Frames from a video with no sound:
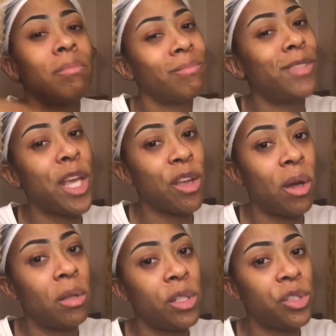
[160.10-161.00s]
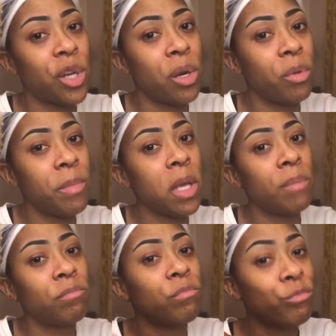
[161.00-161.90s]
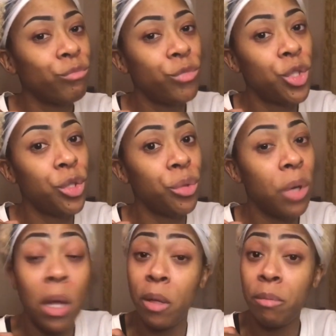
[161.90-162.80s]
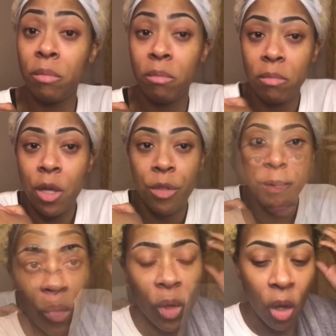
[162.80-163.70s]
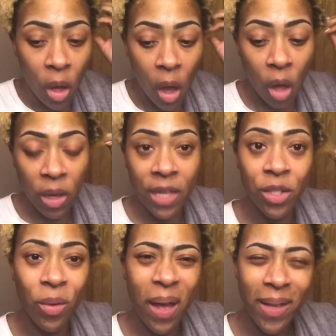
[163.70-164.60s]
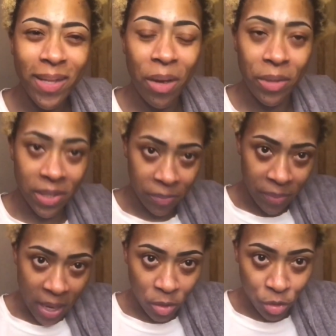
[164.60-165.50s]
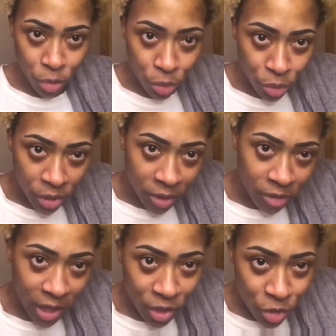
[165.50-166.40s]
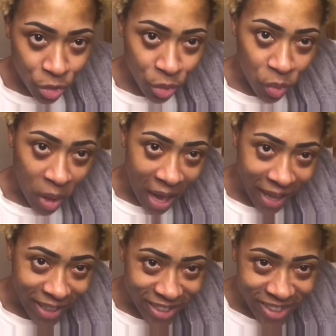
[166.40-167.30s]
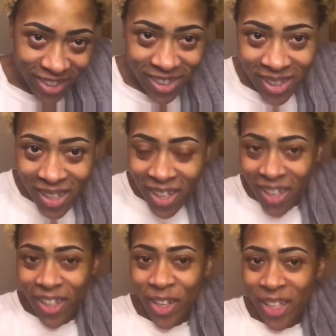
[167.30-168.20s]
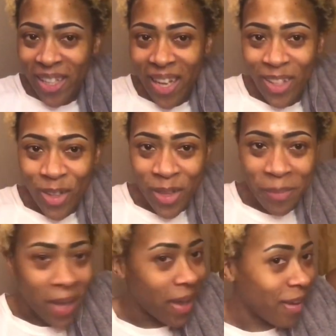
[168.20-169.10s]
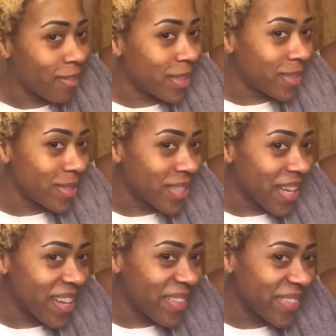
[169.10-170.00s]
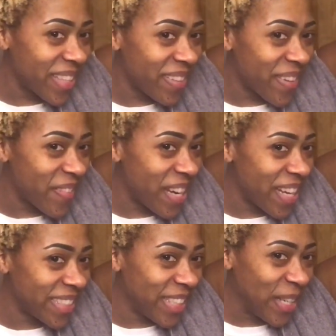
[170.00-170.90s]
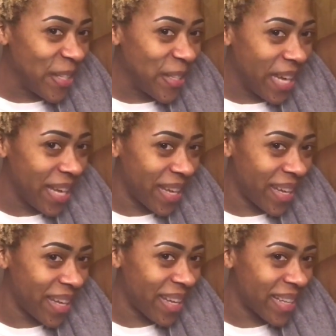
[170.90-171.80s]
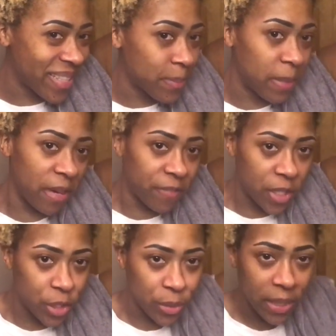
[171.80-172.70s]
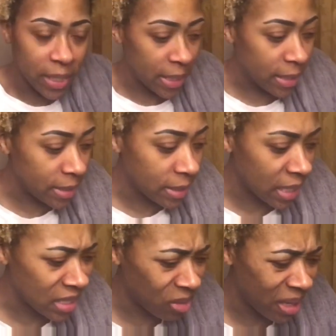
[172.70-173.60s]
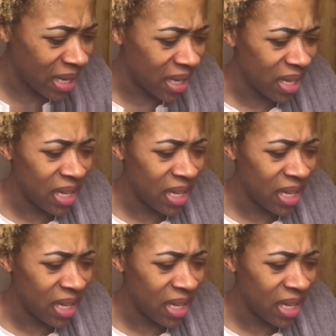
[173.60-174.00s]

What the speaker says: take y'all on this journey with me to do another big chop. Okay, so as I was about to get ready to wash, y'all look how long my hair is. I can't believe I'm gonna do this, but I'm gonna do it because guess what?